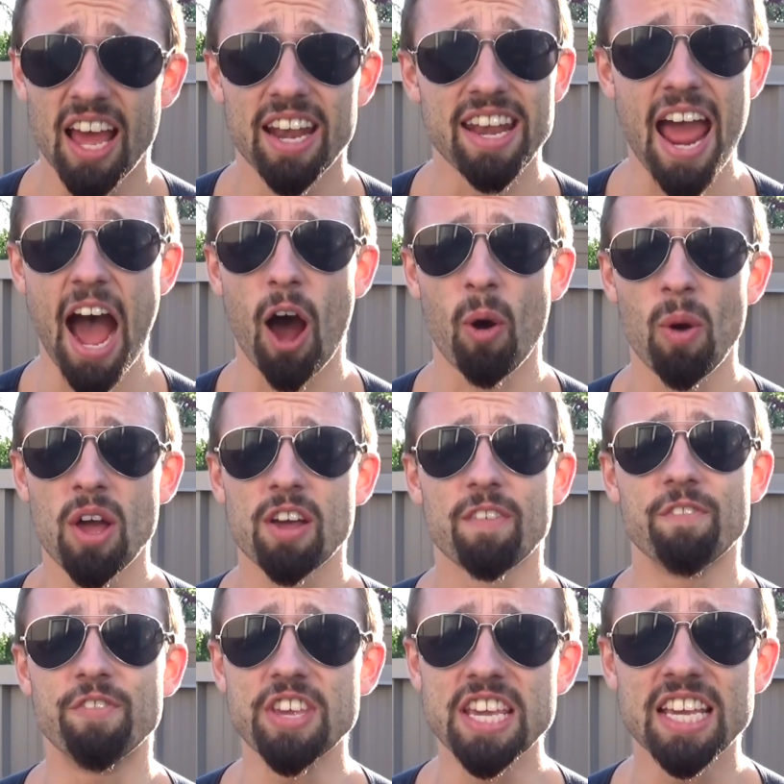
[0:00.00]
Now,
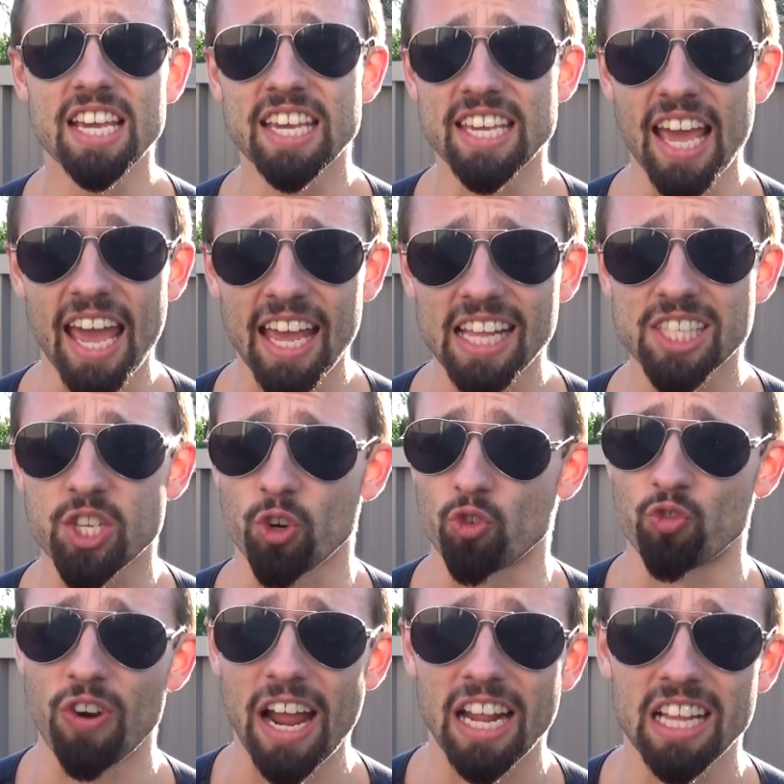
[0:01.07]
Vegan Gains
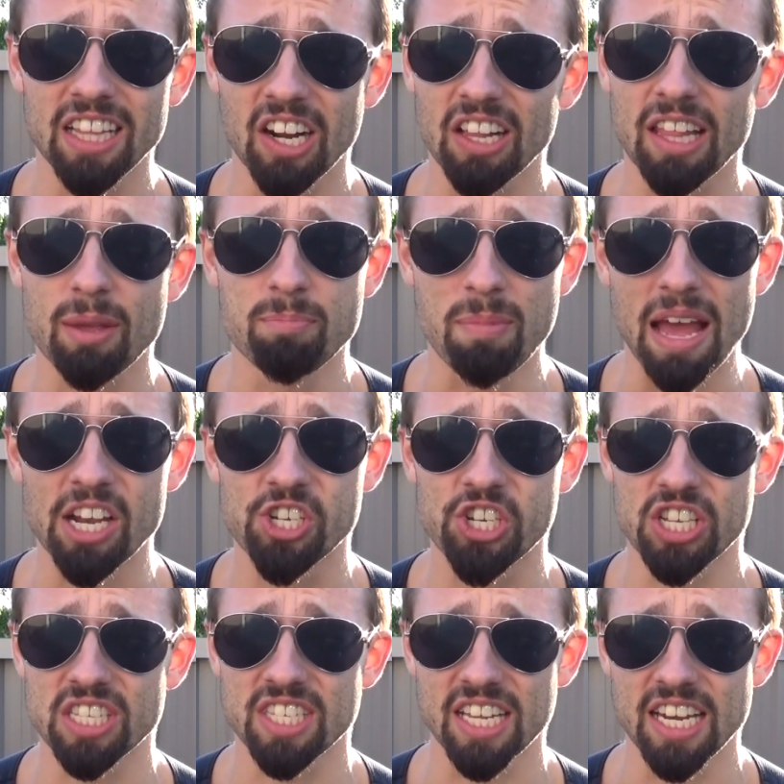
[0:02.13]
regularly
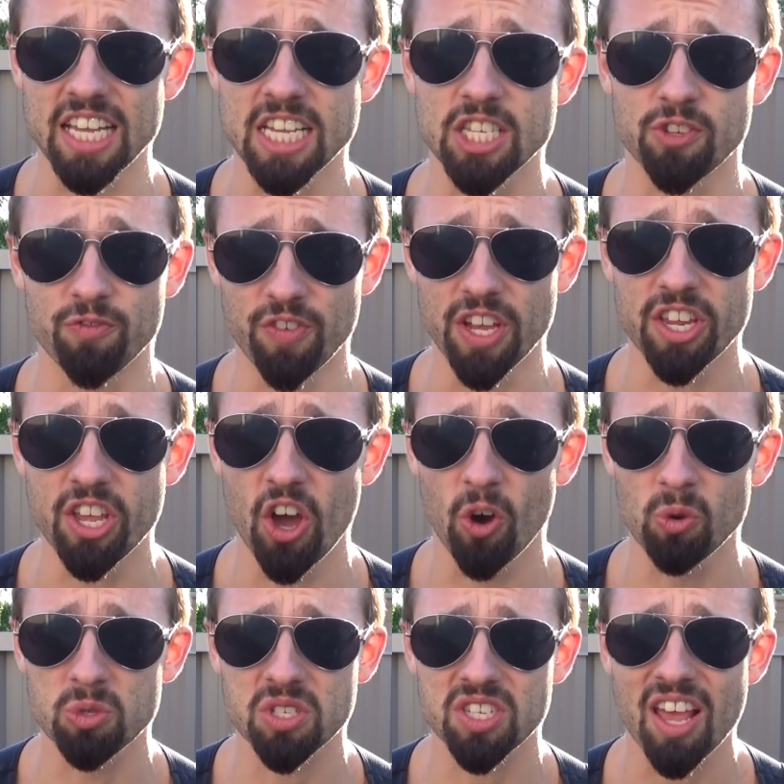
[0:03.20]
mentions in his
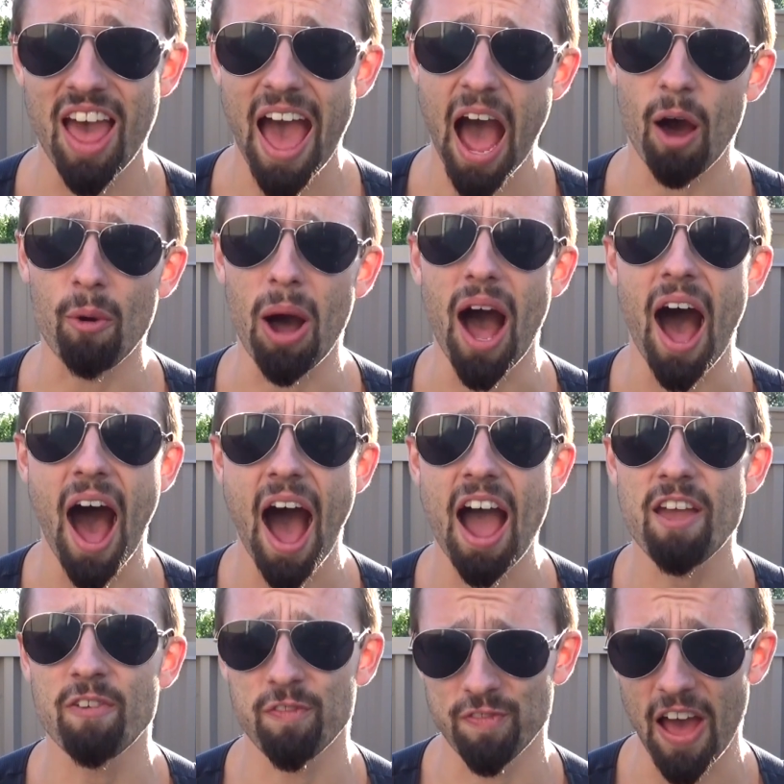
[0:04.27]
videos how a
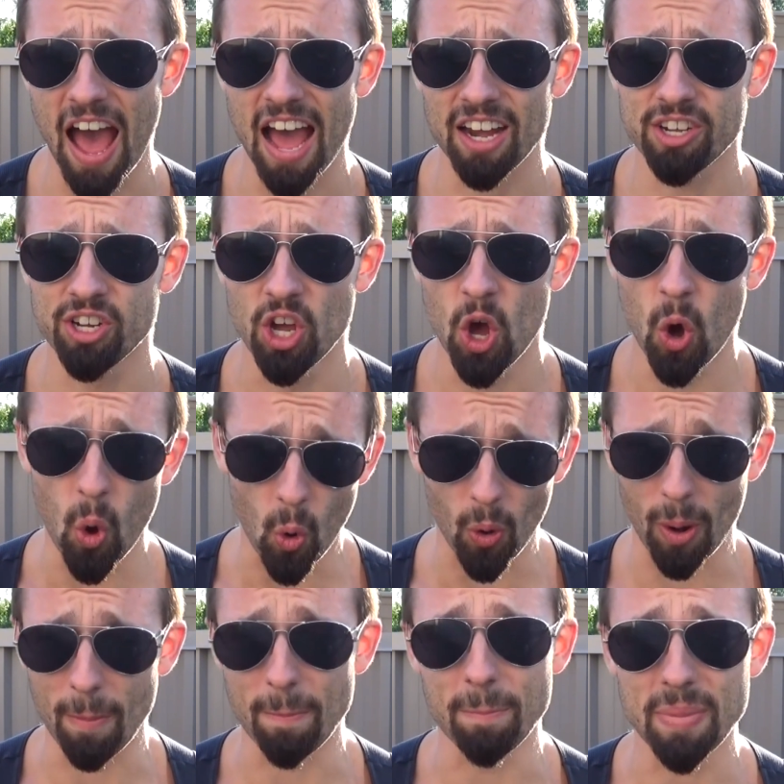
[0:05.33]
high fat
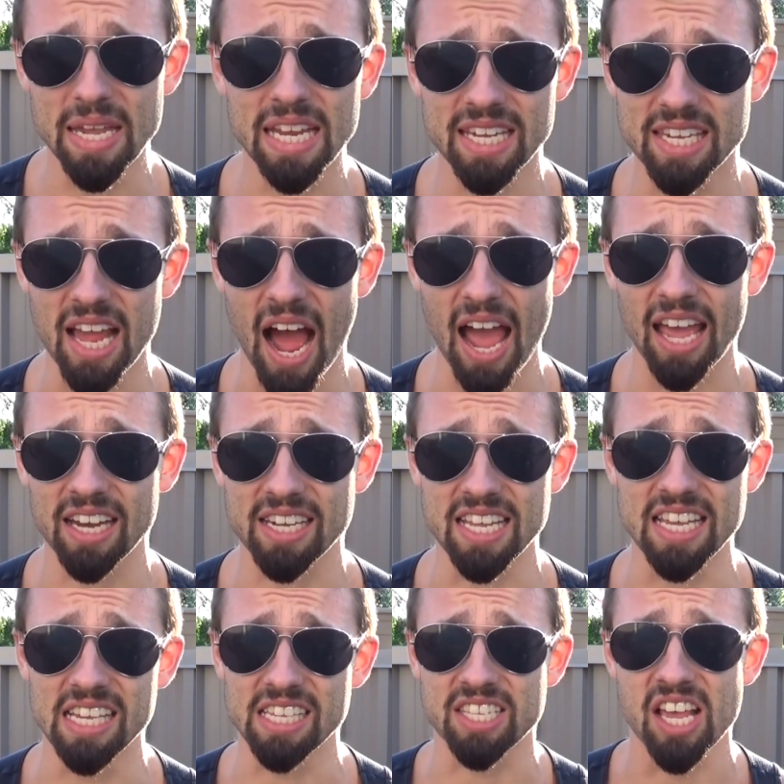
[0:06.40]
or a meat diet
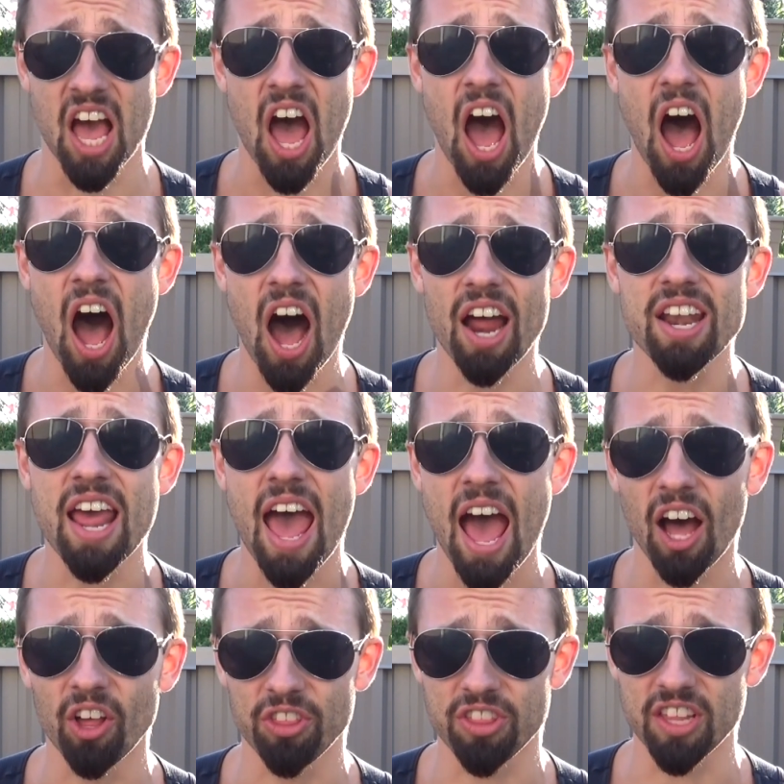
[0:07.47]
is
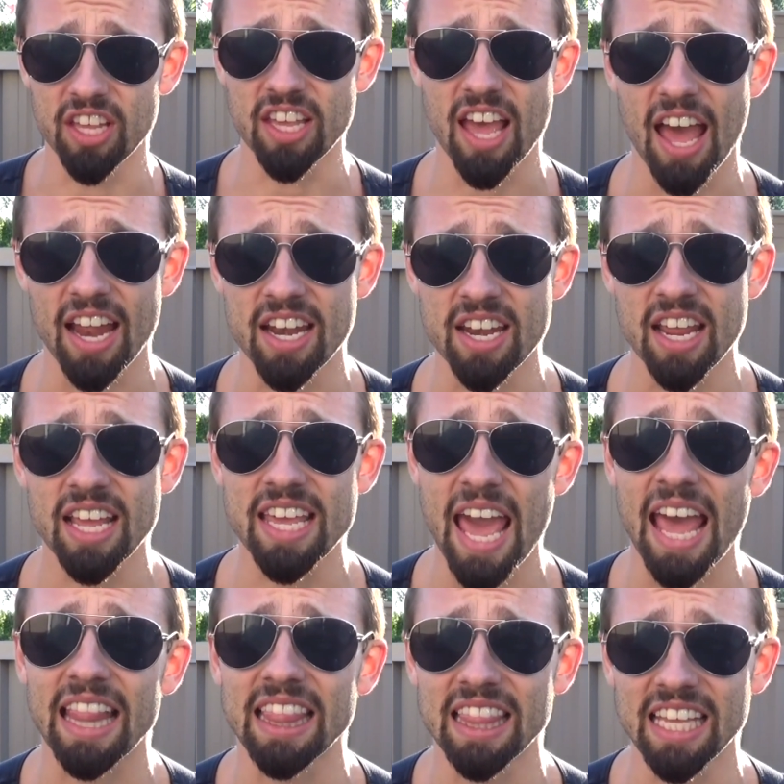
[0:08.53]
unhealthy and
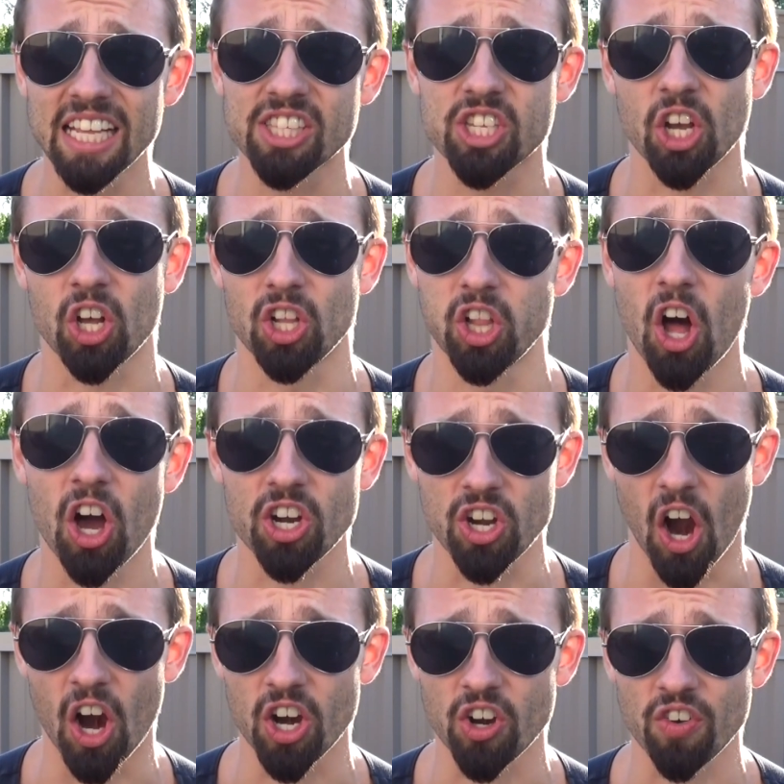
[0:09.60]
can lead to clogged
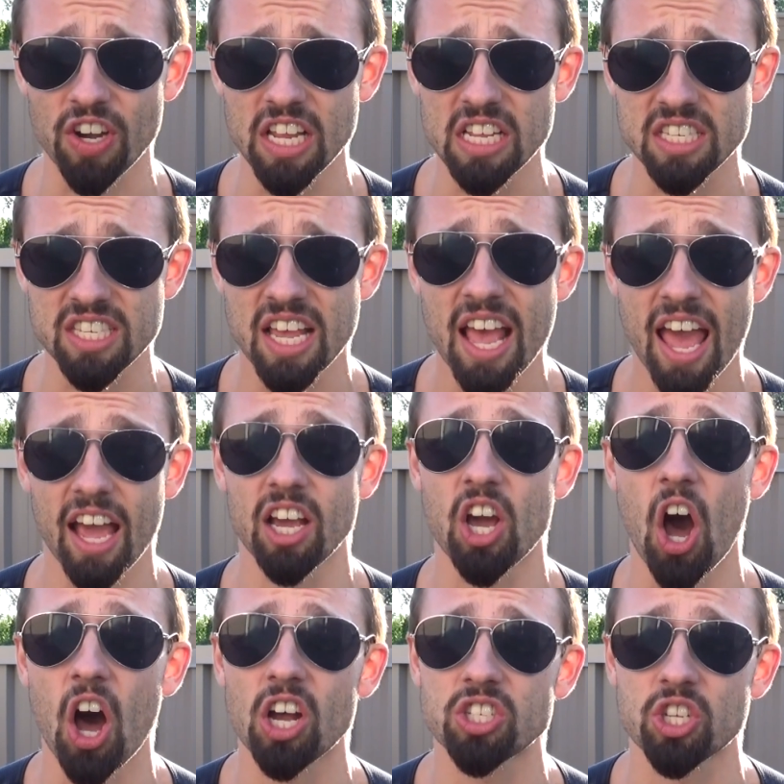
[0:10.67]
arteries and
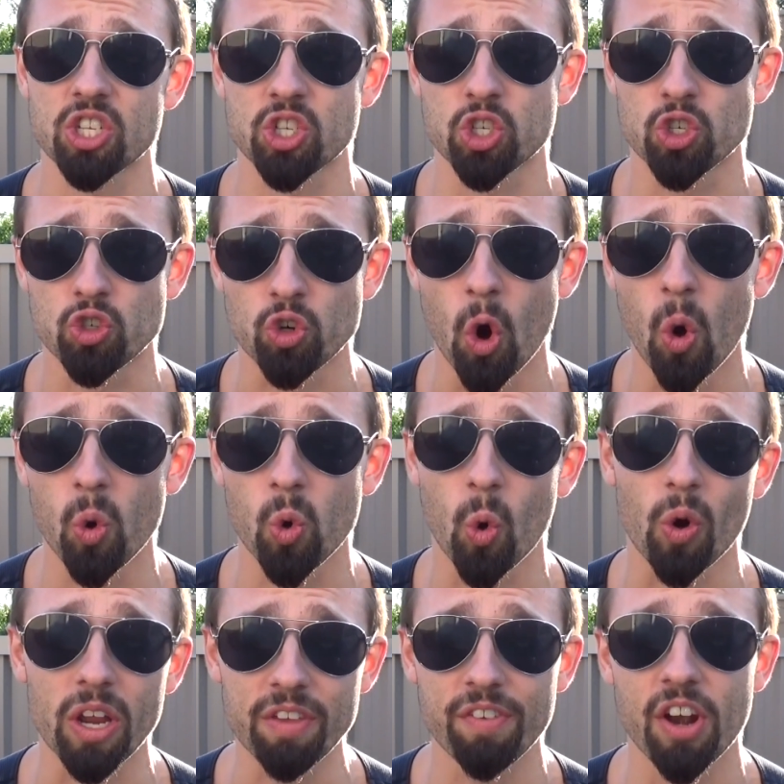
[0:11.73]
cause a stroke
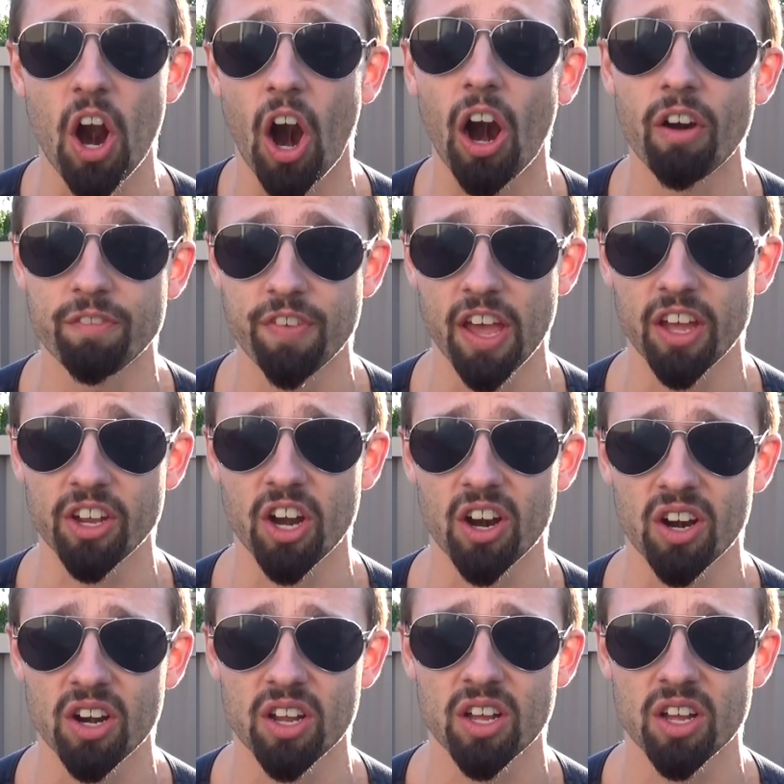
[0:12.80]
or even heart failure.